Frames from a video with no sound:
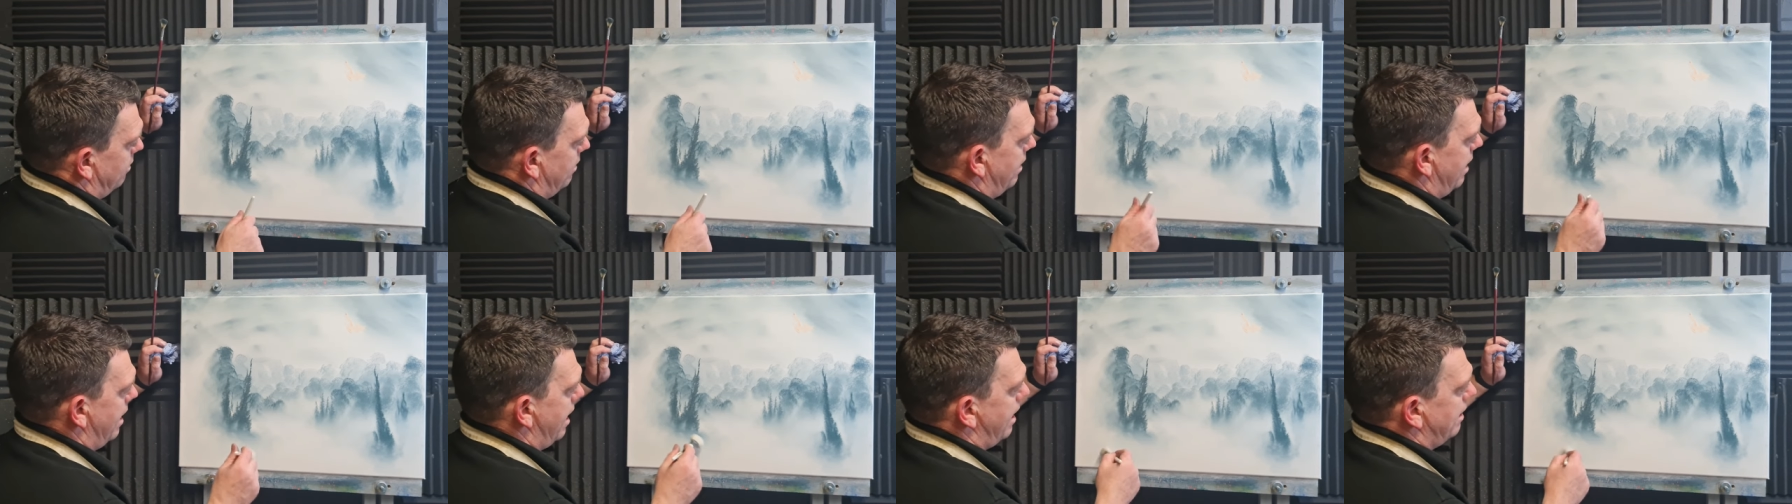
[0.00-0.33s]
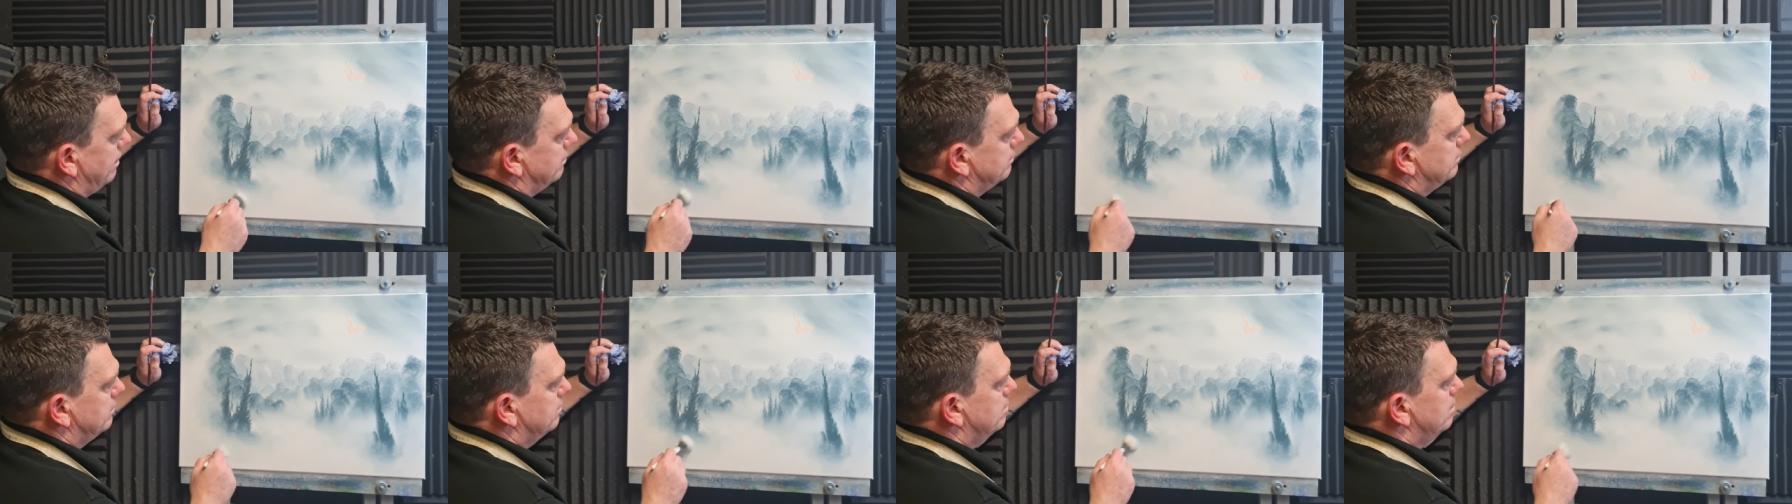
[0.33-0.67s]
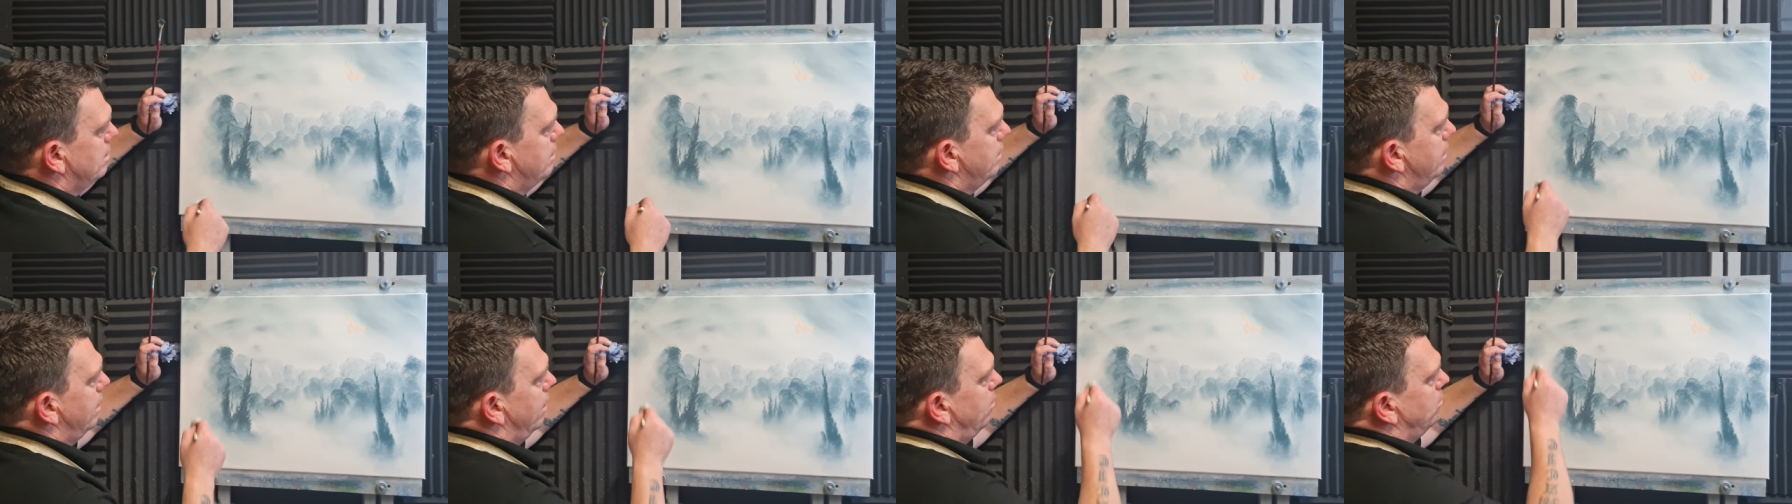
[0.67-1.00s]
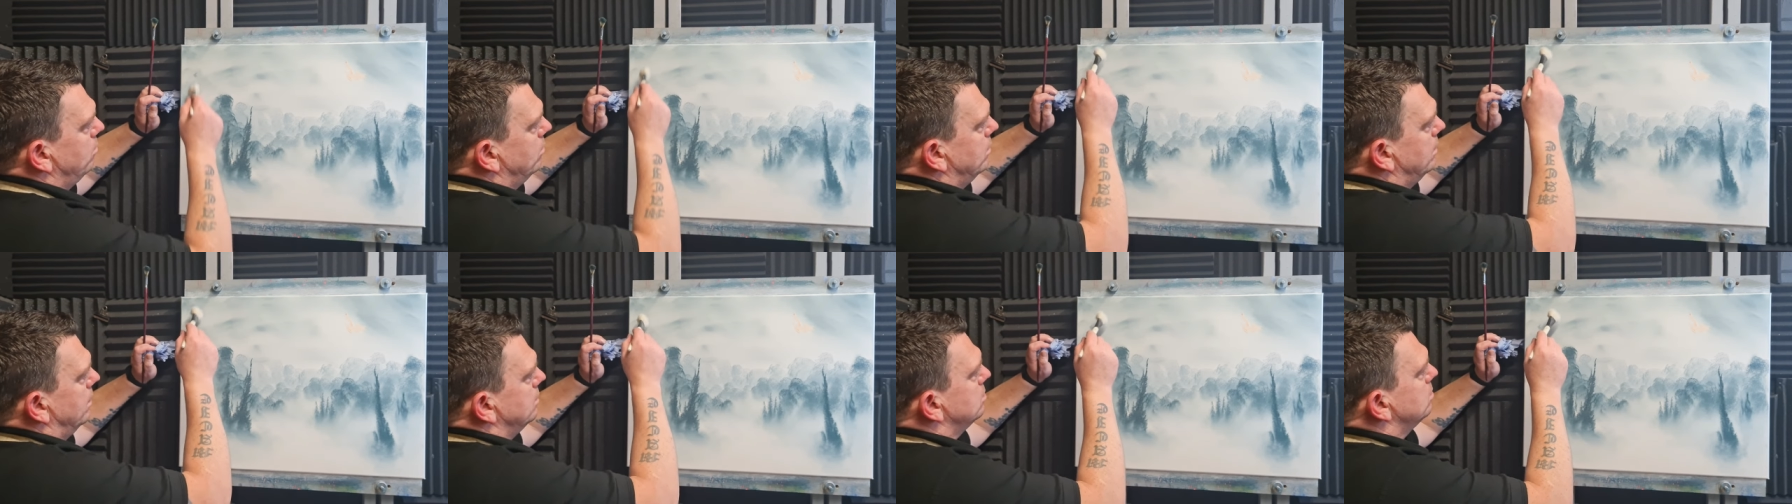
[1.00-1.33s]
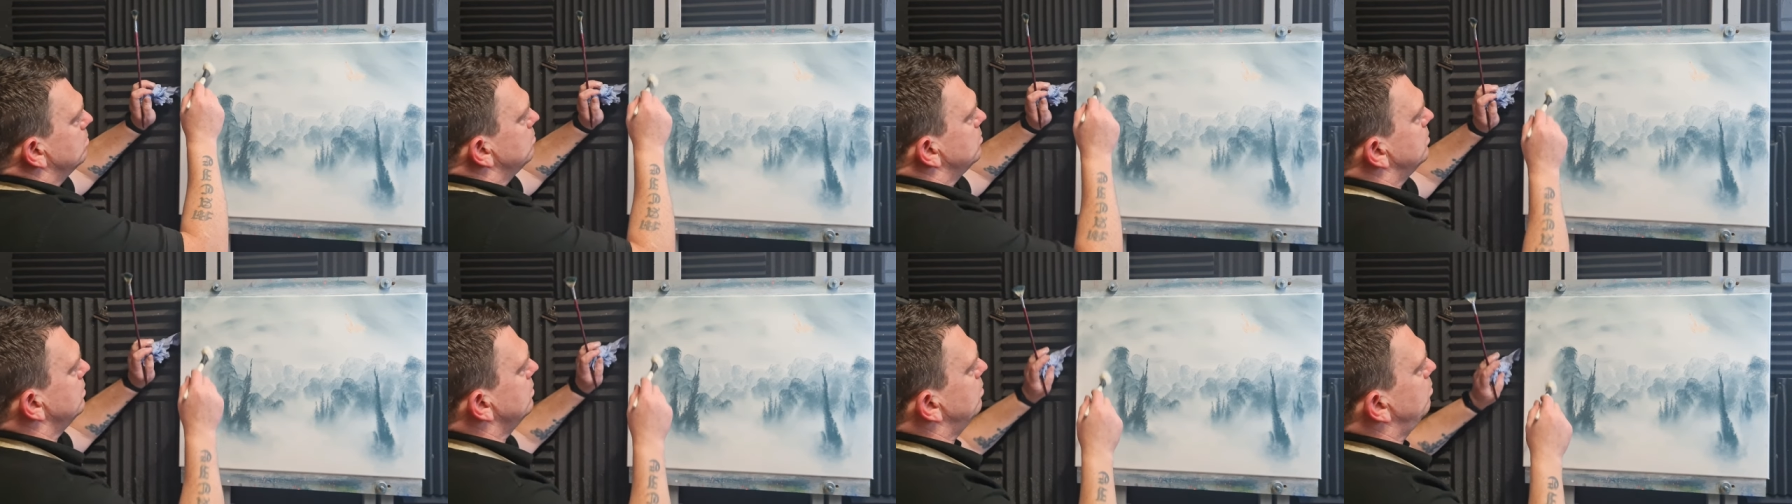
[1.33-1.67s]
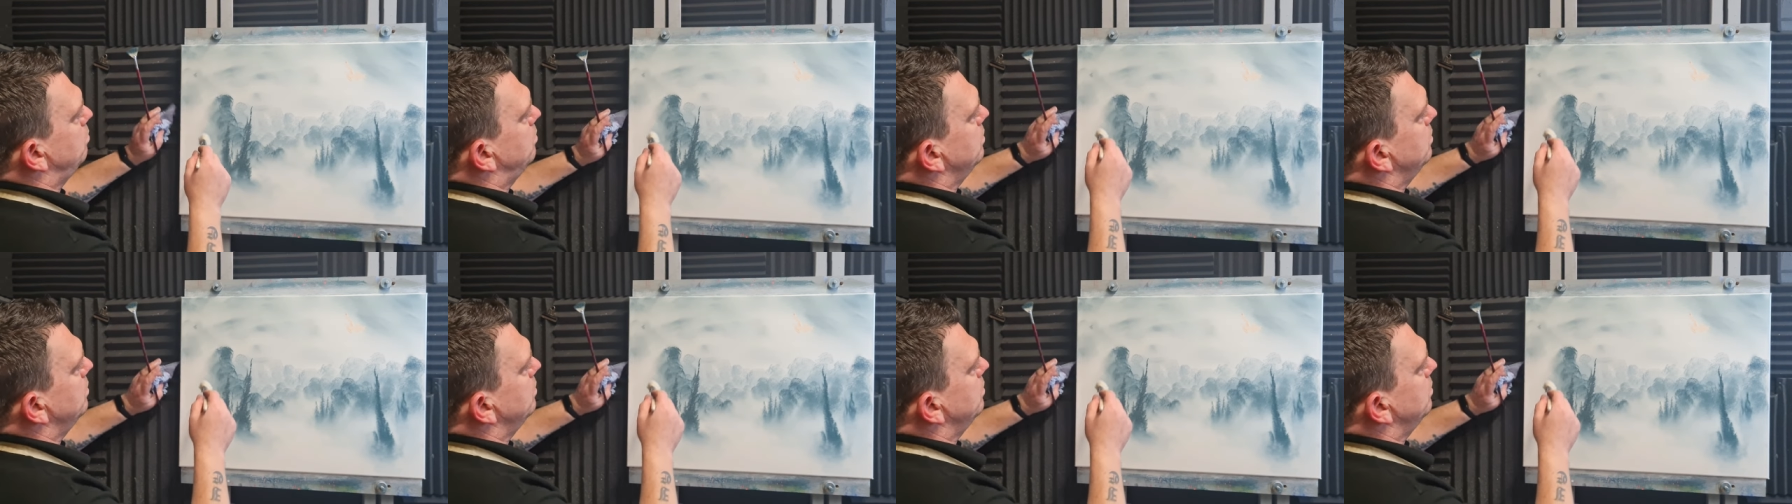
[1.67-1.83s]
there. I'm going to have something up